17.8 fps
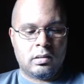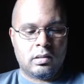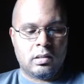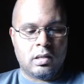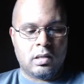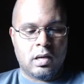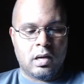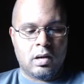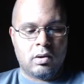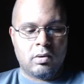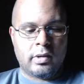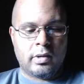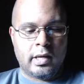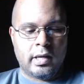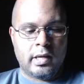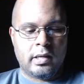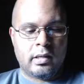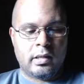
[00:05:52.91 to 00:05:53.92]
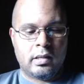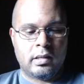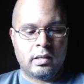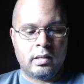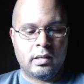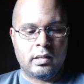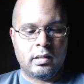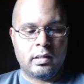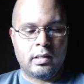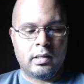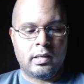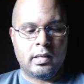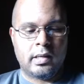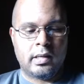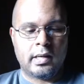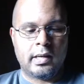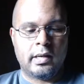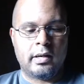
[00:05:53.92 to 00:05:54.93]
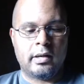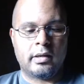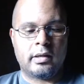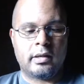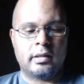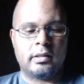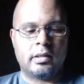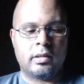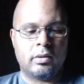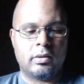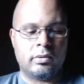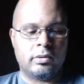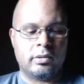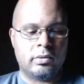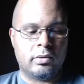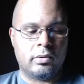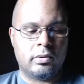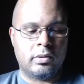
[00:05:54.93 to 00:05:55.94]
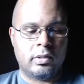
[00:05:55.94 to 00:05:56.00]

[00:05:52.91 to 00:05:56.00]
Oh, okay. I got a haircut to go do. All